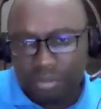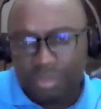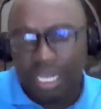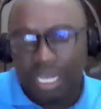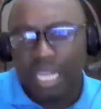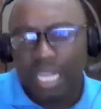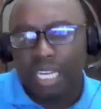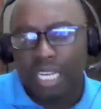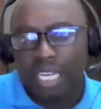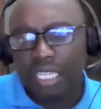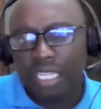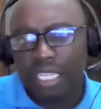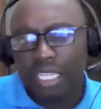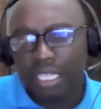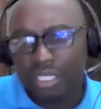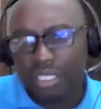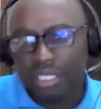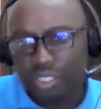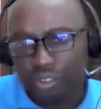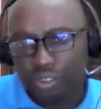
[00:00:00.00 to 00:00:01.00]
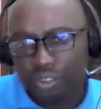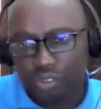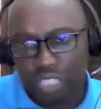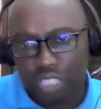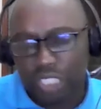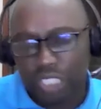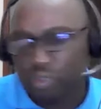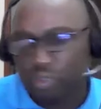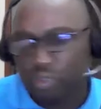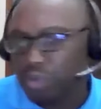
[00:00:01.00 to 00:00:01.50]
a real sort of
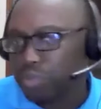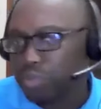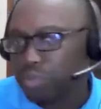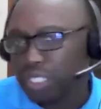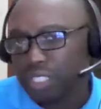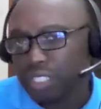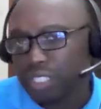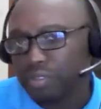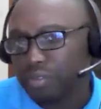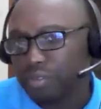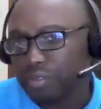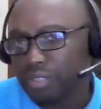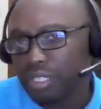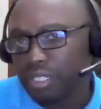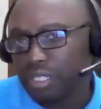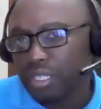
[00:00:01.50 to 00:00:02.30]
transformative